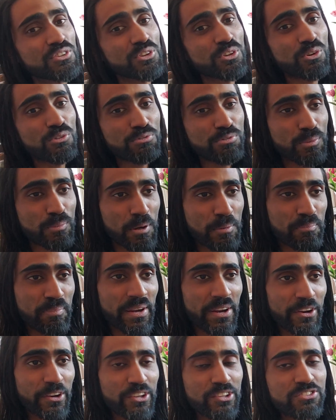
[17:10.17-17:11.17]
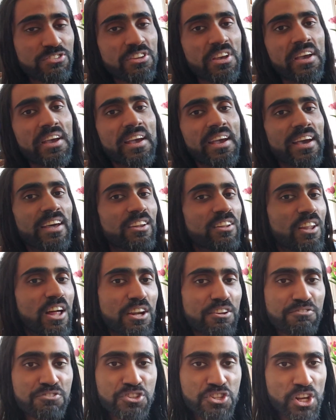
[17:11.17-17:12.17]
you know, from our parents and a lot
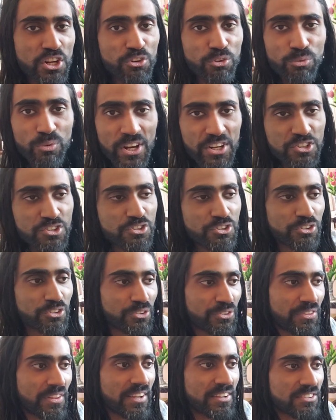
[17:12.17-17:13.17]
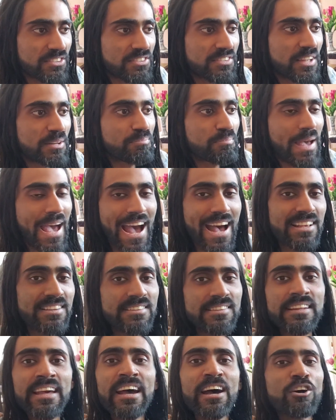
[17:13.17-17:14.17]
of generational things that pass
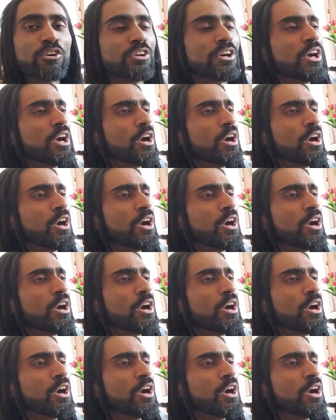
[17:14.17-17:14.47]
down,